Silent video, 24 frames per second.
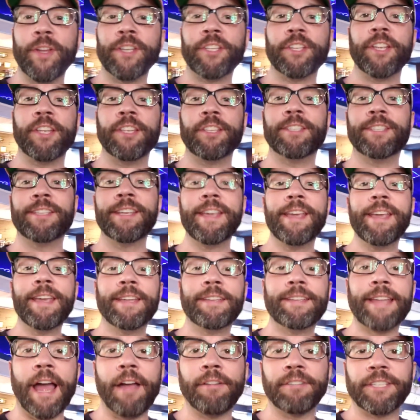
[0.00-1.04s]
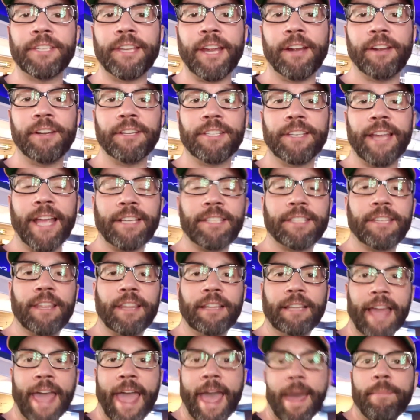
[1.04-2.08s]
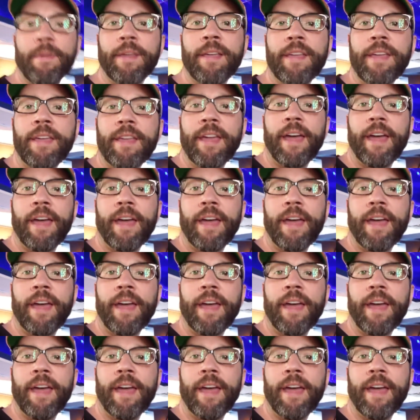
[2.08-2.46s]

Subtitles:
which is downstairs next to the lab,